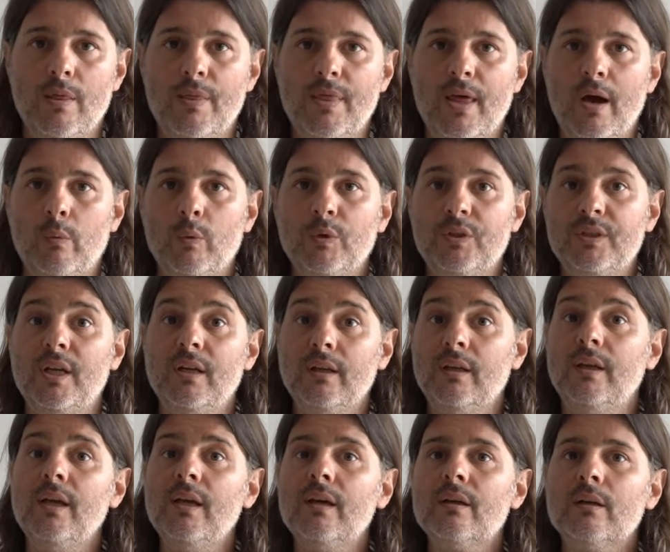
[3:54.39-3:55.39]
that would
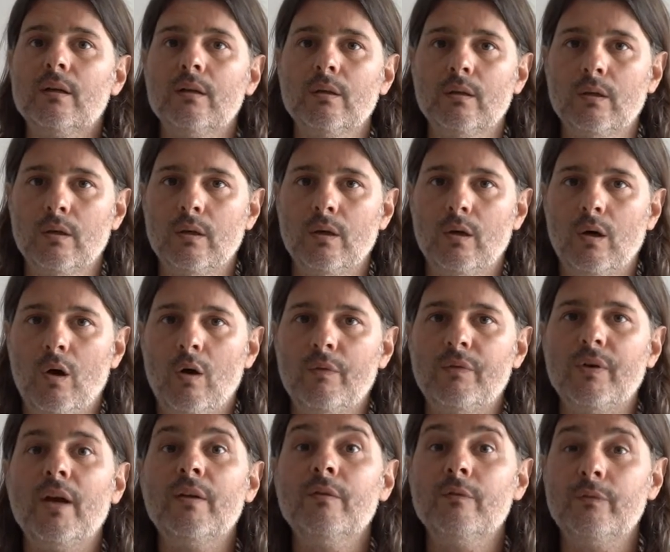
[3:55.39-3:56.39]
take care of
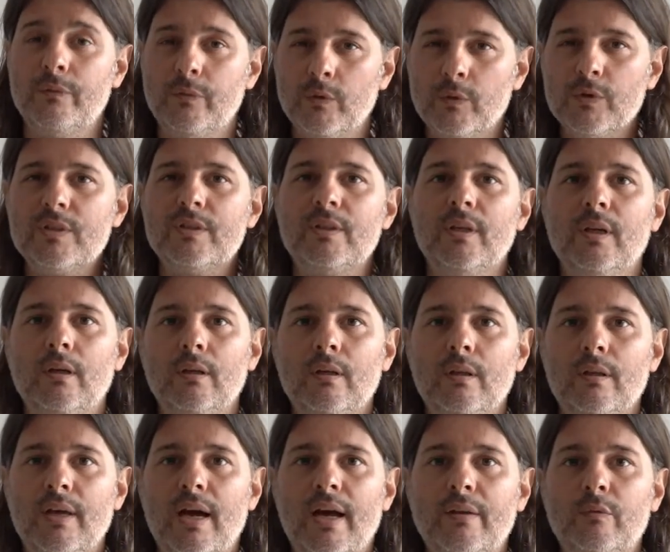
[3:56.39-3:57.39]

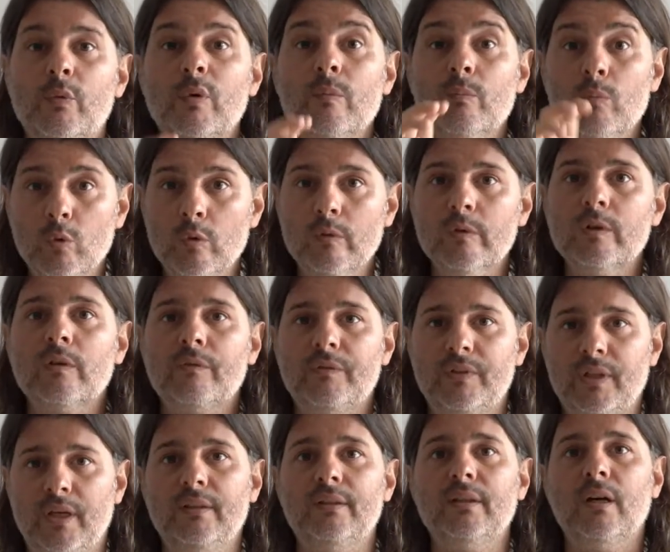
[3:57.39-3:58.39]
enforcing that removal of
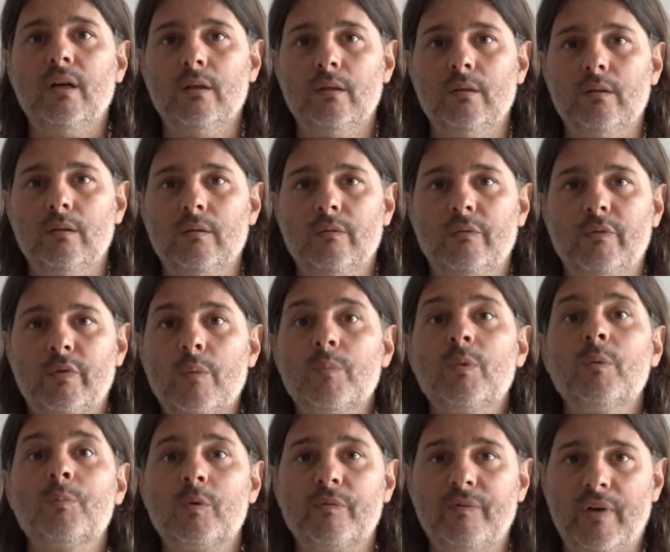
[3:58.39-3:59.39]
data from
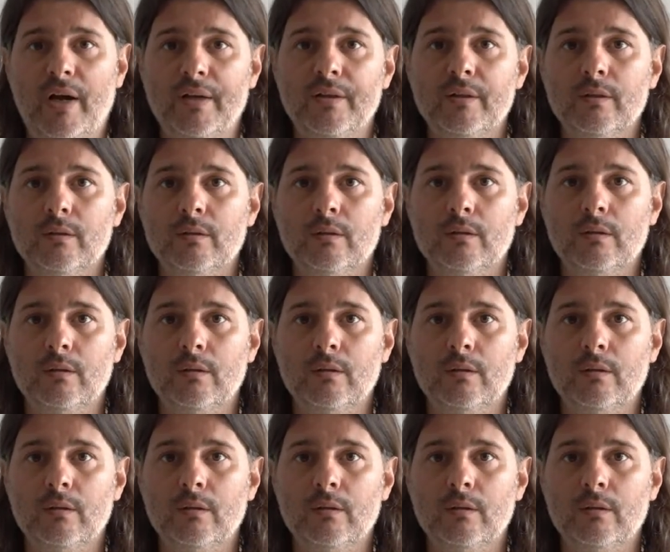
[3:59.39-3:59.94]
the provider